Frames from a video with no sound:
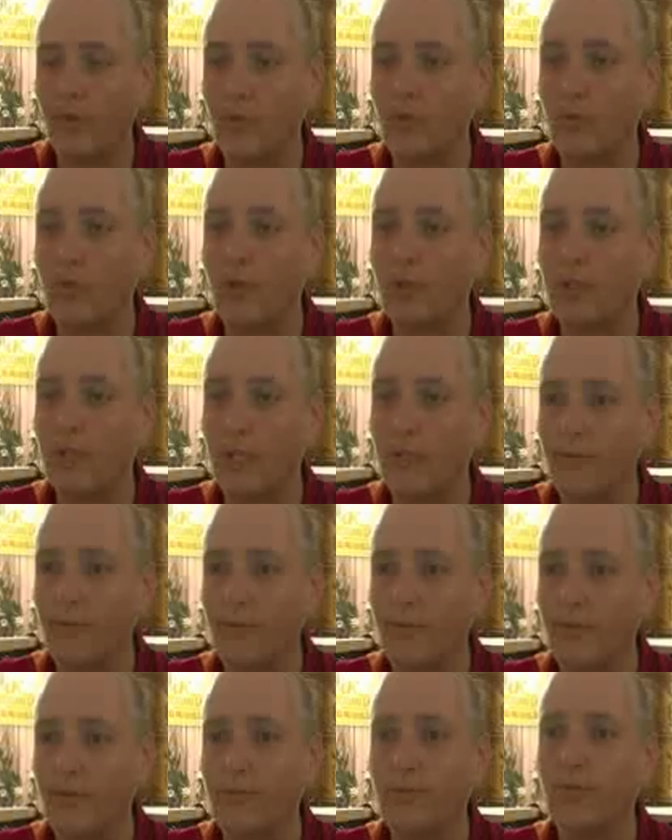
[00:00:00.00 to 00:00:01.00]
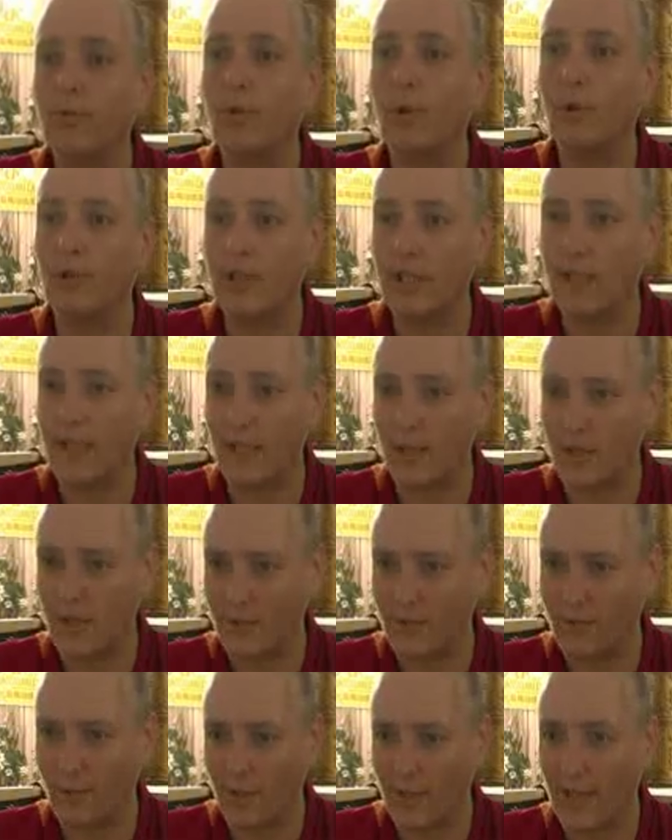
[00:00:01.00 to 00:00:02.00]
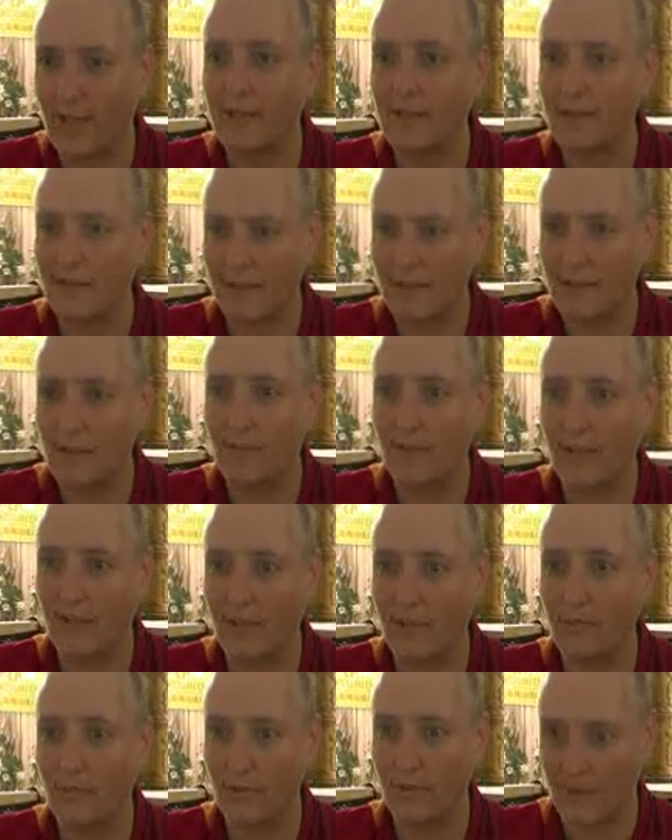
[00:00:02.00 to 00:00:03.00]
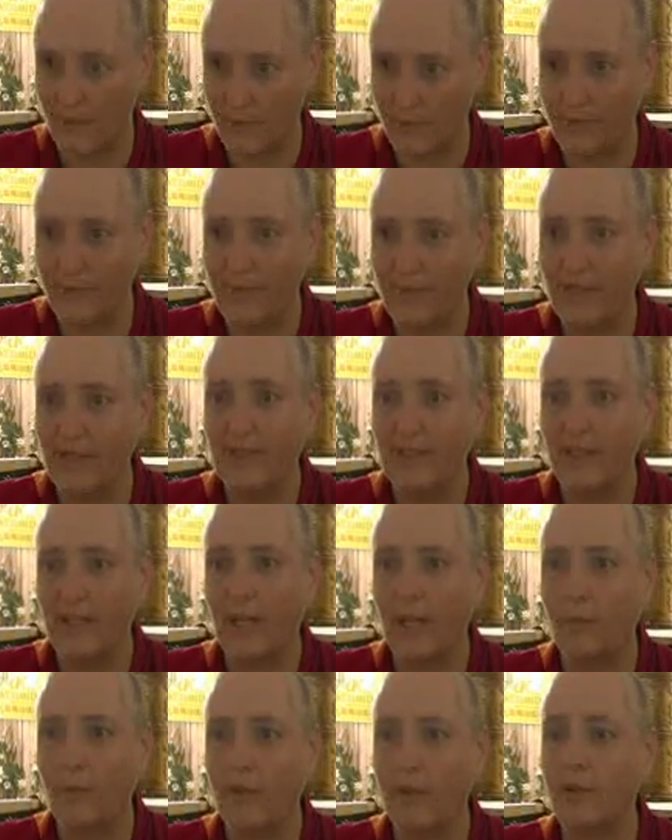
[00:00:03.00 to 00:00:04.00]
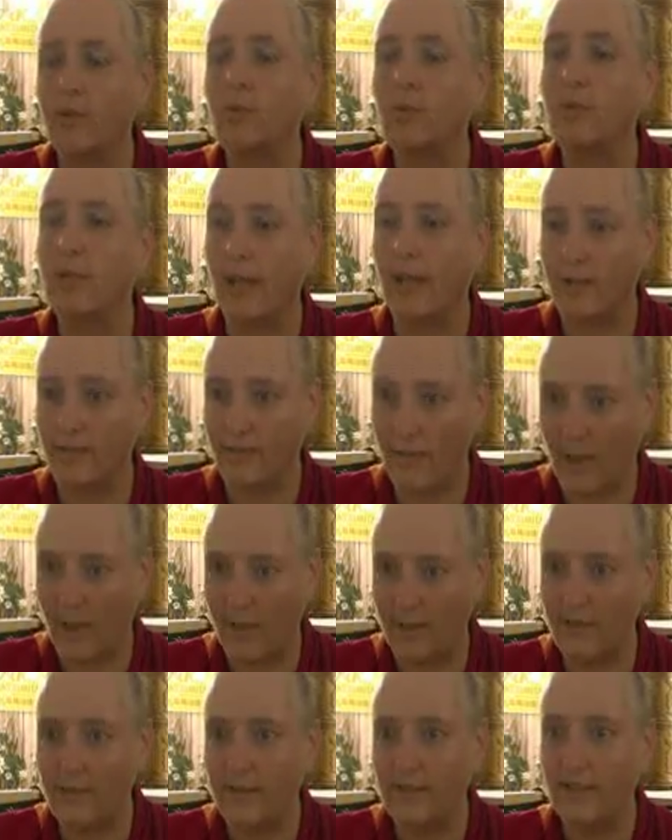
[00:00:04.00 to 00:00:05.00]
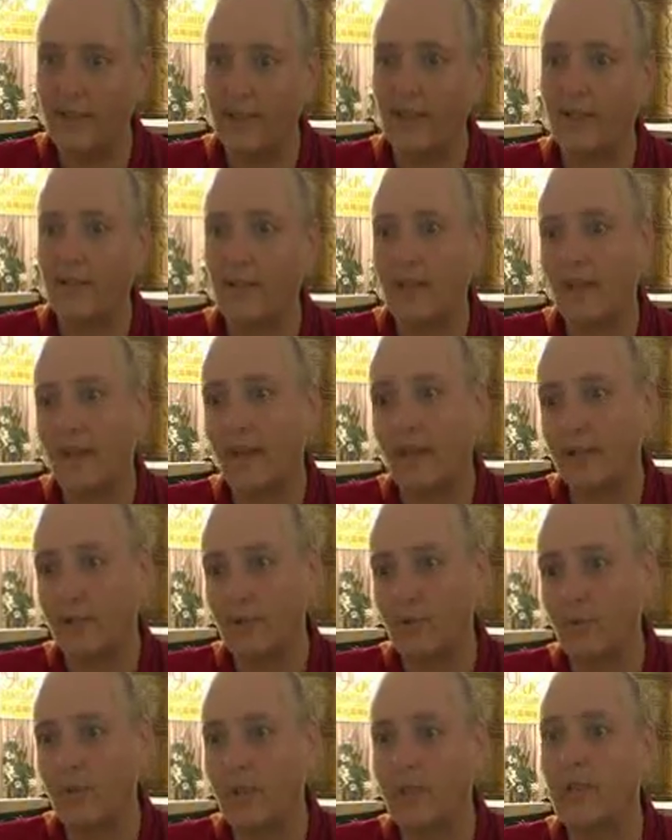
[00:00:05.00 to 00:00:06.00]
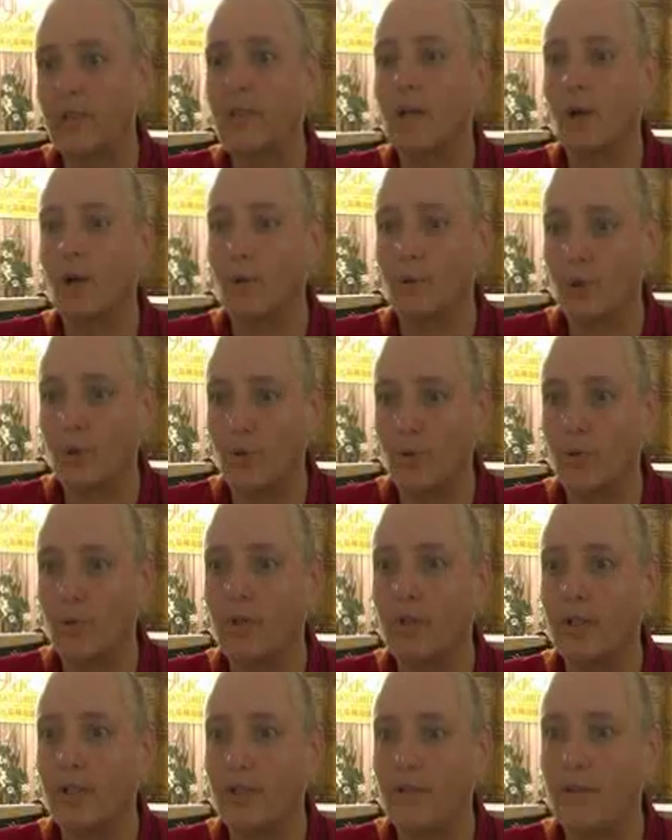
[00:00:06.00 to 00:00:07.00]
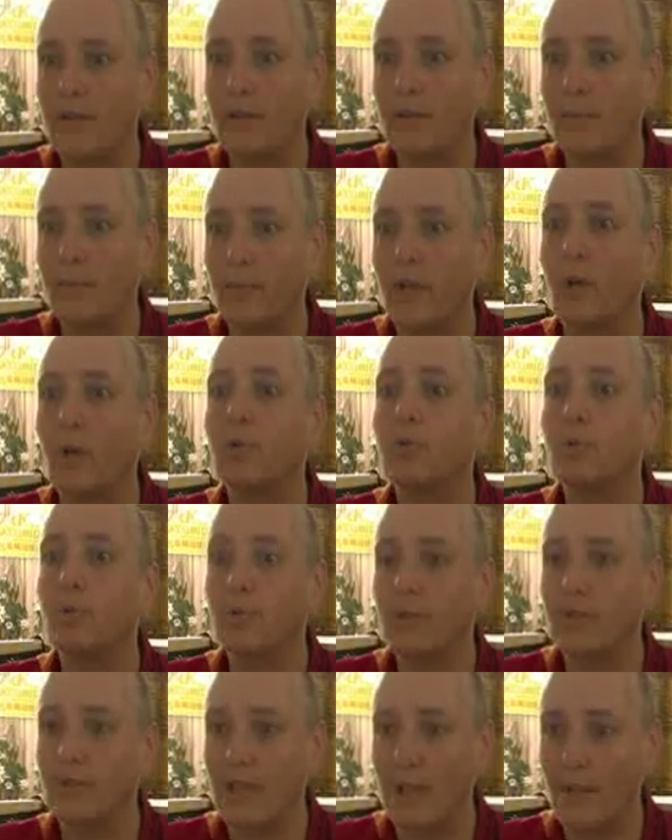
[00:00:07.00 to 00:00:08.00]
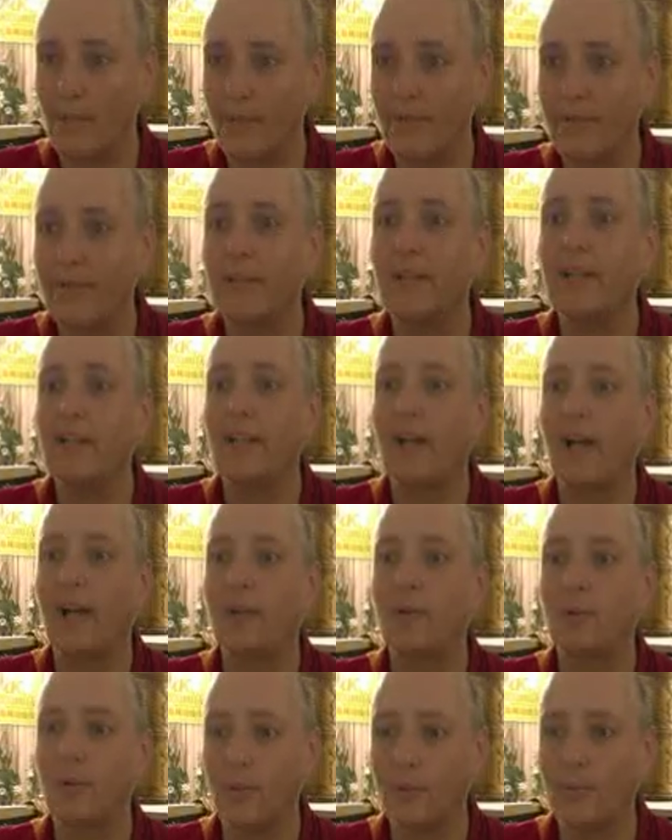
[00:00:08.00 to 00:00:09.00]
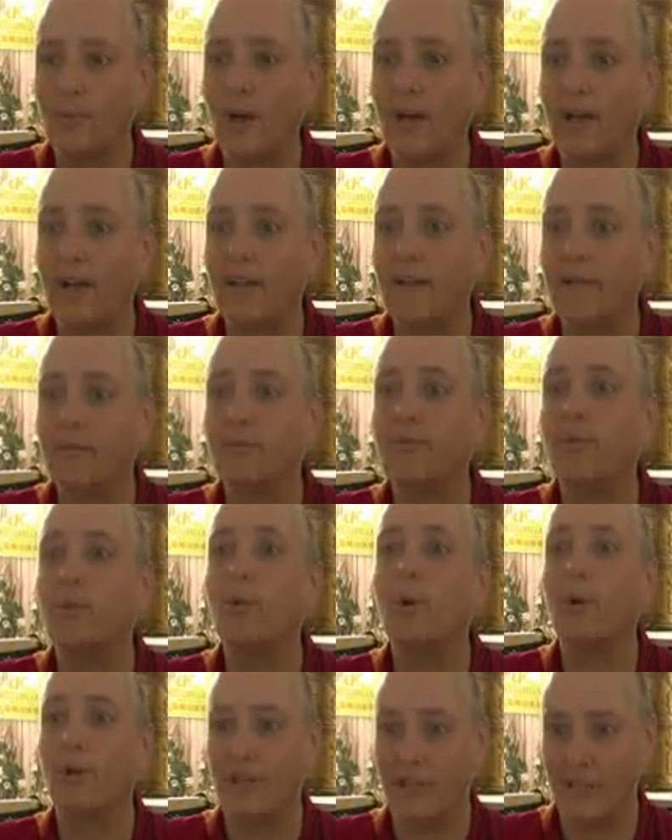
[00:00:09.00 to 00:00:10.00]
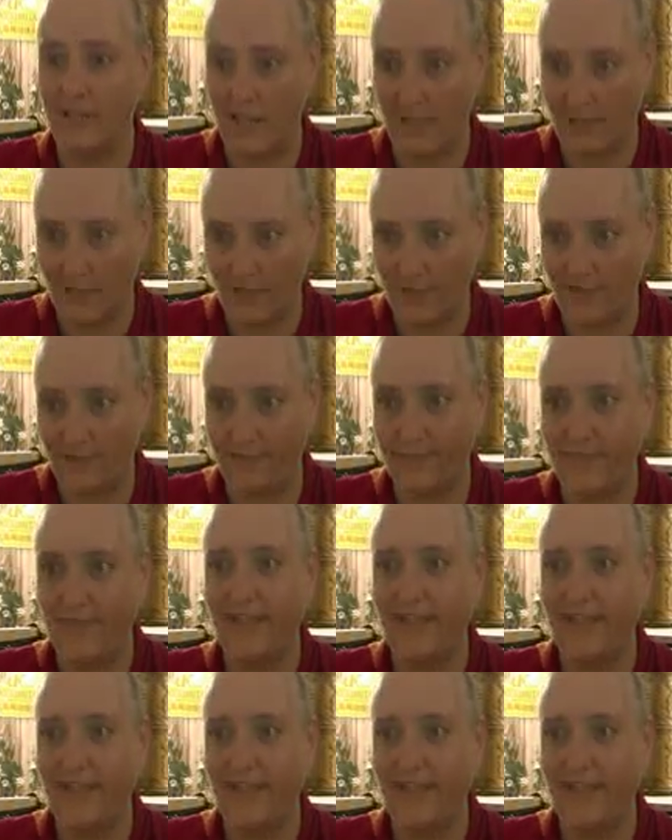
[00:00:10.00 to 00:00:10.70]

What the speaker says: we do not have the full ordination for nuns in Tibetan Buddhism, I went to Taiwan, and there I took in Kaohsiung, in the Miaotung temple, I took my full ordination.